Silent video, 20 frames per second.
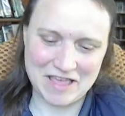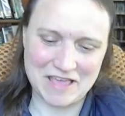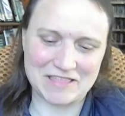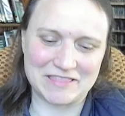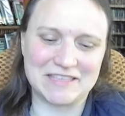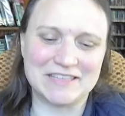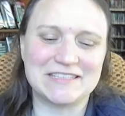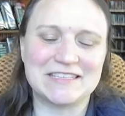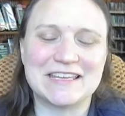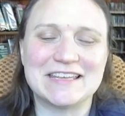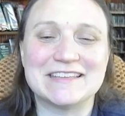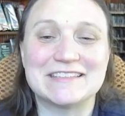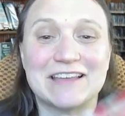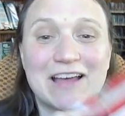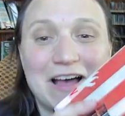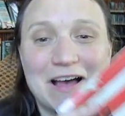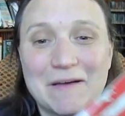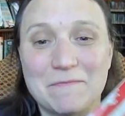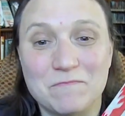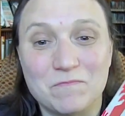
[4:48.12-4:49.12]
This is uh,
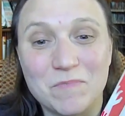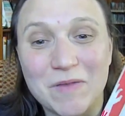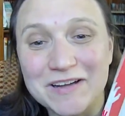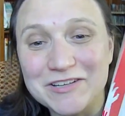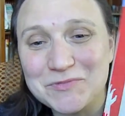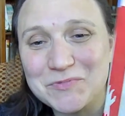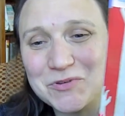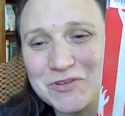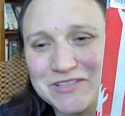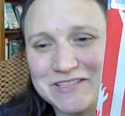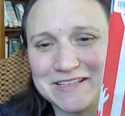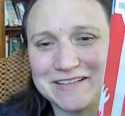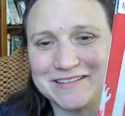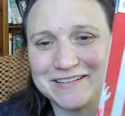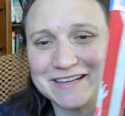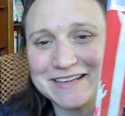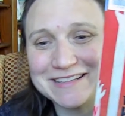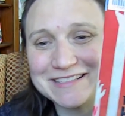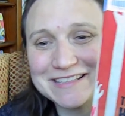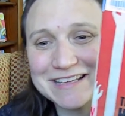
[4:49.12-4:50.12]
uh-huh. much more
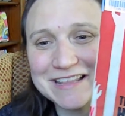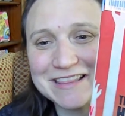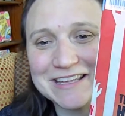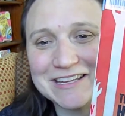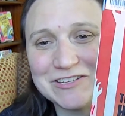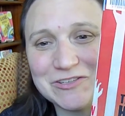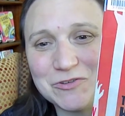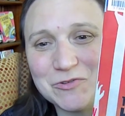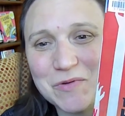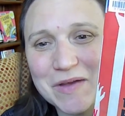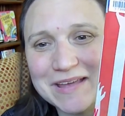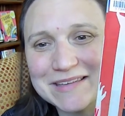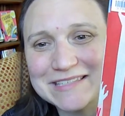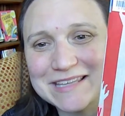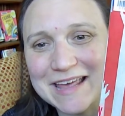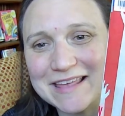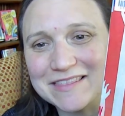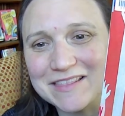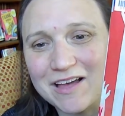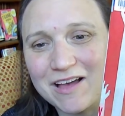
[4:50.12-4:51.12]
serious the US
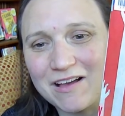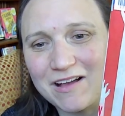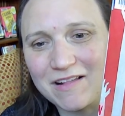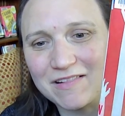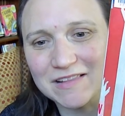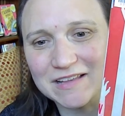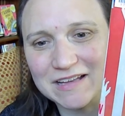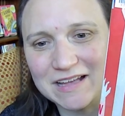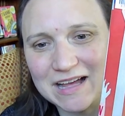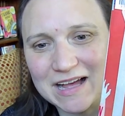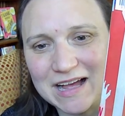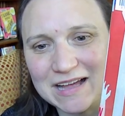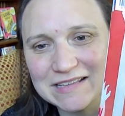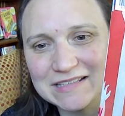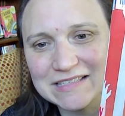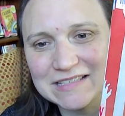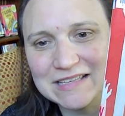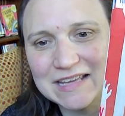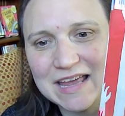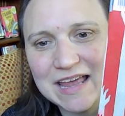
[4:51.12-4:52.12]
and the
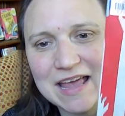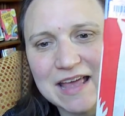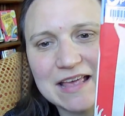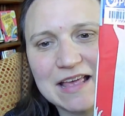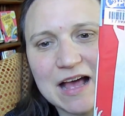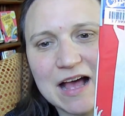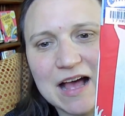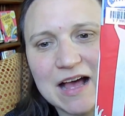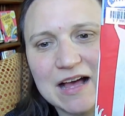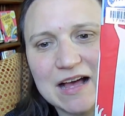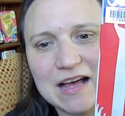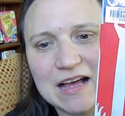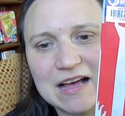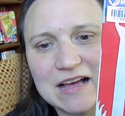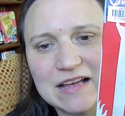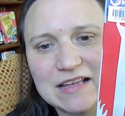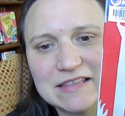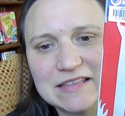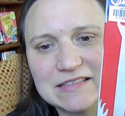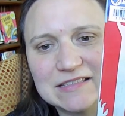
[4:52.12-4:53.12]
Holocaust.
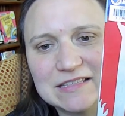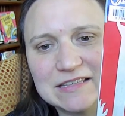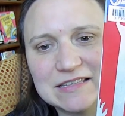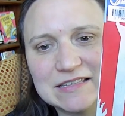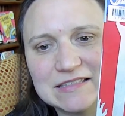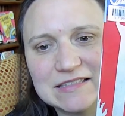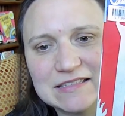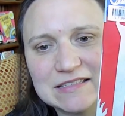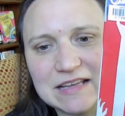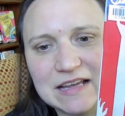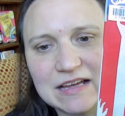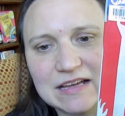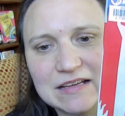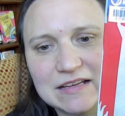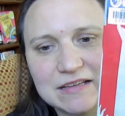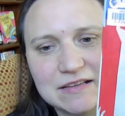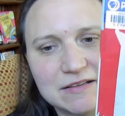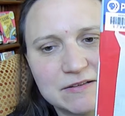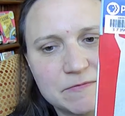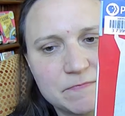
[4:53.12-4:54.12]
Uh, this is
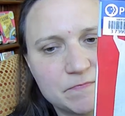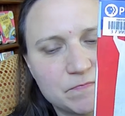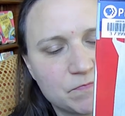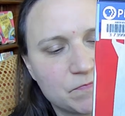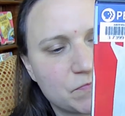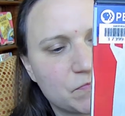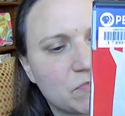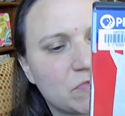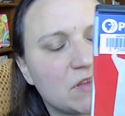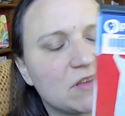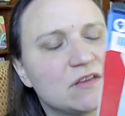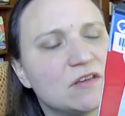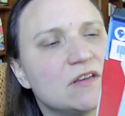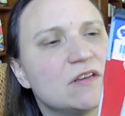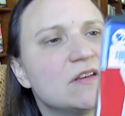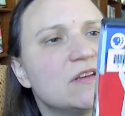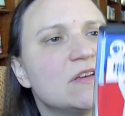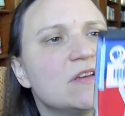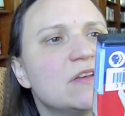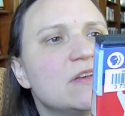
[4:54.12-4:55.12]
um,
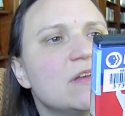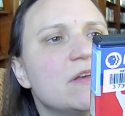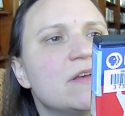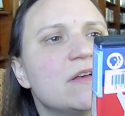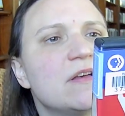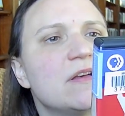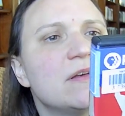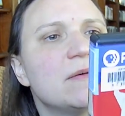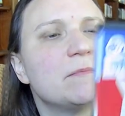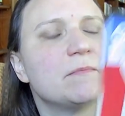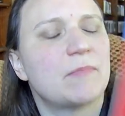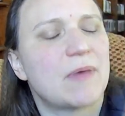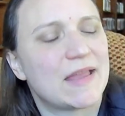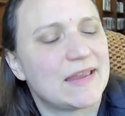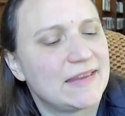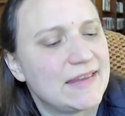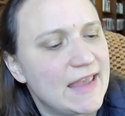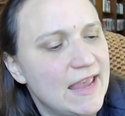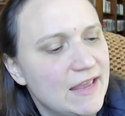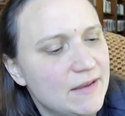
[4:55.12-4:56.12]
by
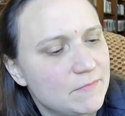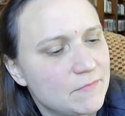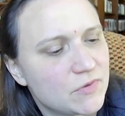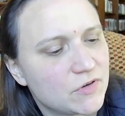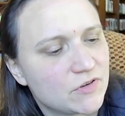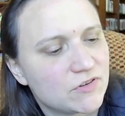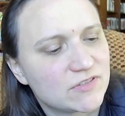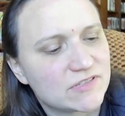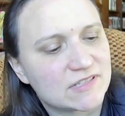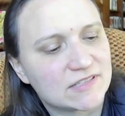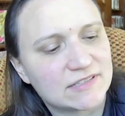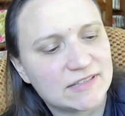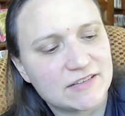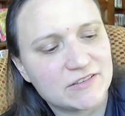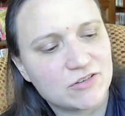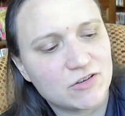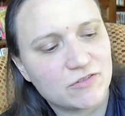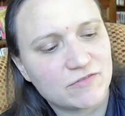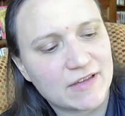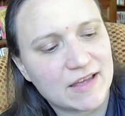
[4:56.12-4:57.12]
Ken Burns,
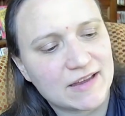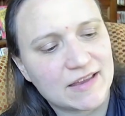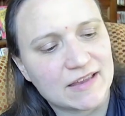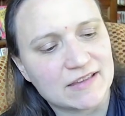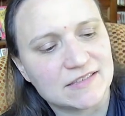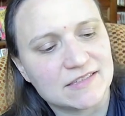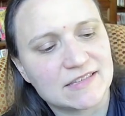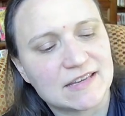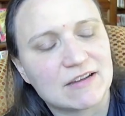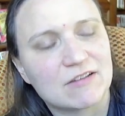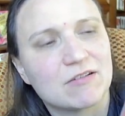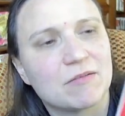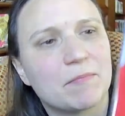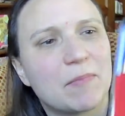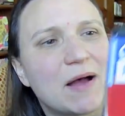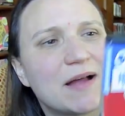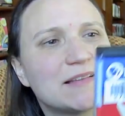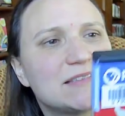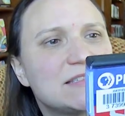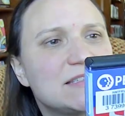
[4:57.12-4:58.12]
Lynn Novick, and Sarah
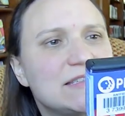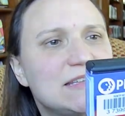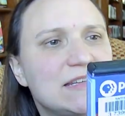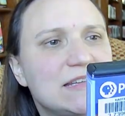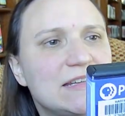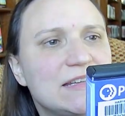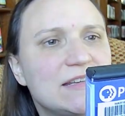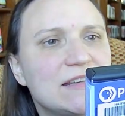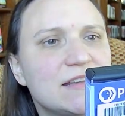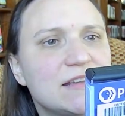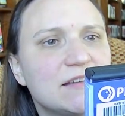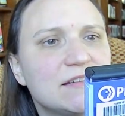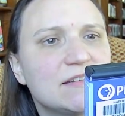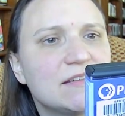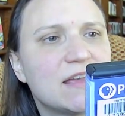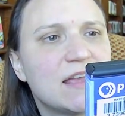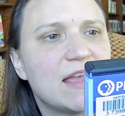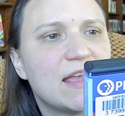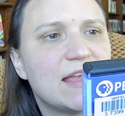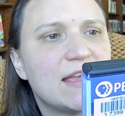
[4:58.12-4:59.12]
uh-huh. Botstein,
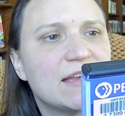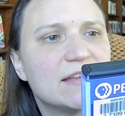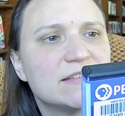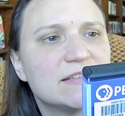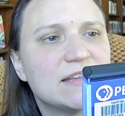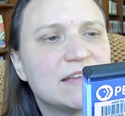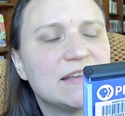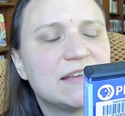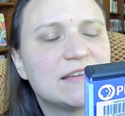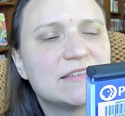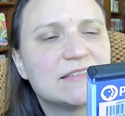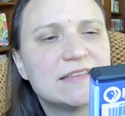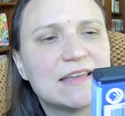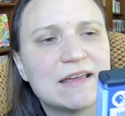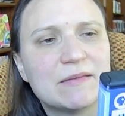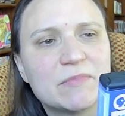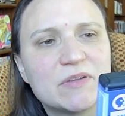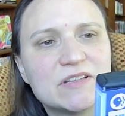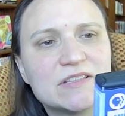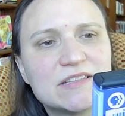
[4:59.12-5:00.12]
and it
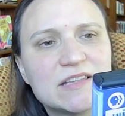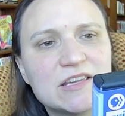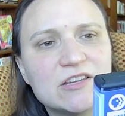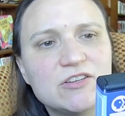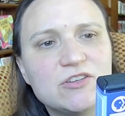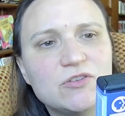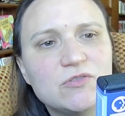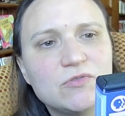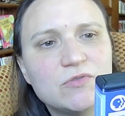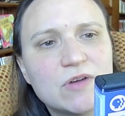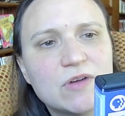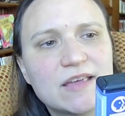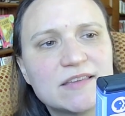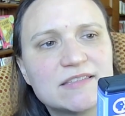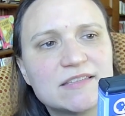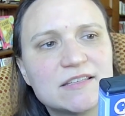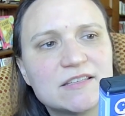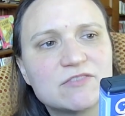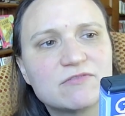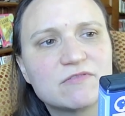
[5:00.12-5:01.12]
examines the
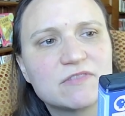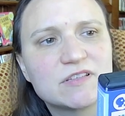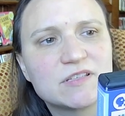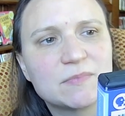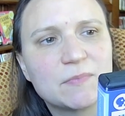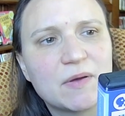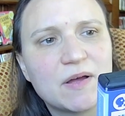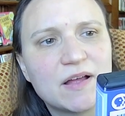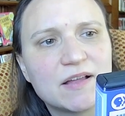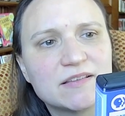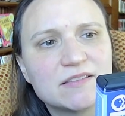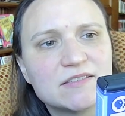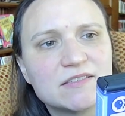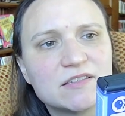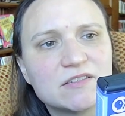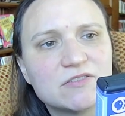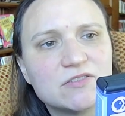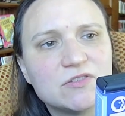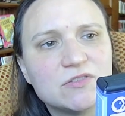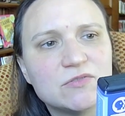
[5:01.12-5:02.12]
U.S.'s response
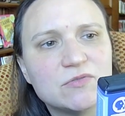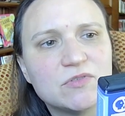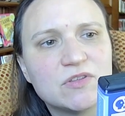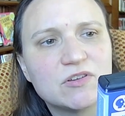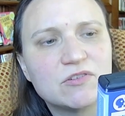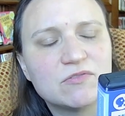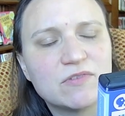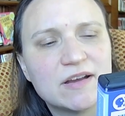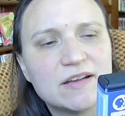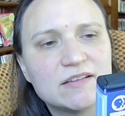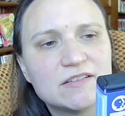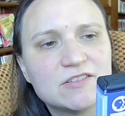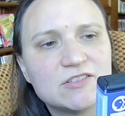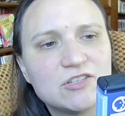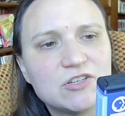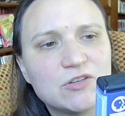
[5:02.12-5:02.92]
to the greatest